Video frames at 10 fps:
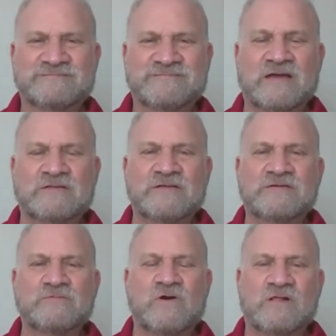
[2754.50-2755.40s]
I
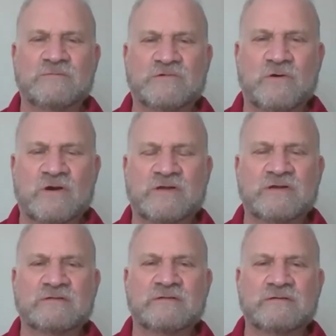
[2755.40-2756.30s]
listen while I'm
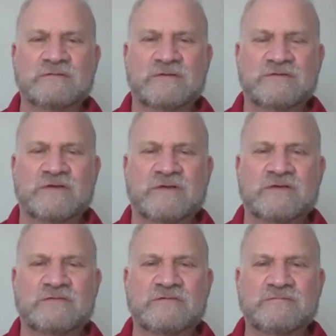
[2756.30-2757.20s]
talking these
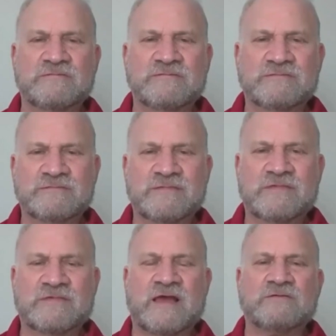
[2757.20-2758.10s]
things.
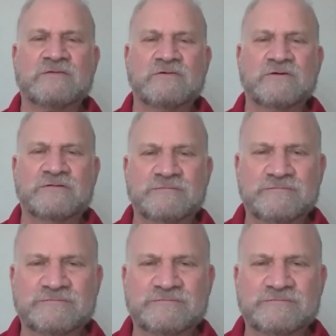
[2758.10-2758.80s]
Sounds good,